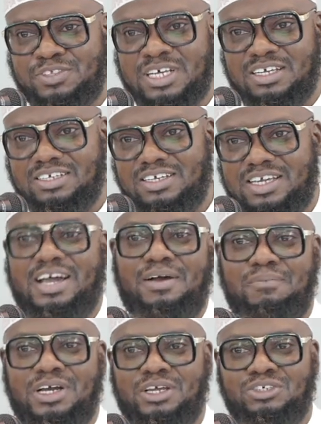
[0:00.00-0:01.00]
left the
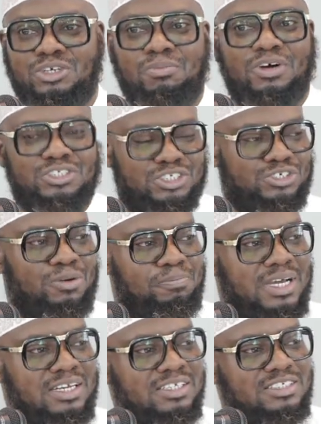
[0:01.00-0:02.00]
Kaaba. He was amongst his
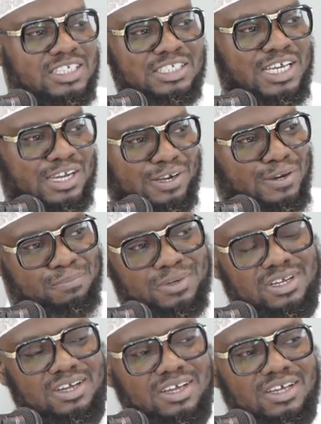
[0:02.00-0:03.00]
companions in their club.
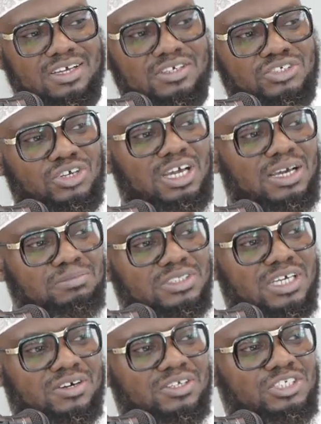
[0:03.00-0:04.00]
So
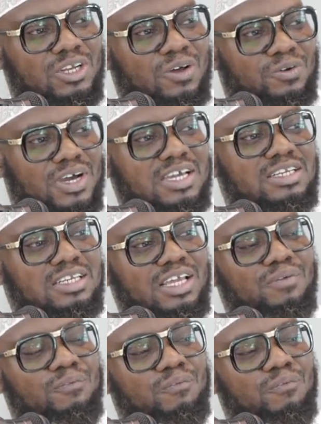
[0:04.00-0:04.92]
Hamza radiallahu an,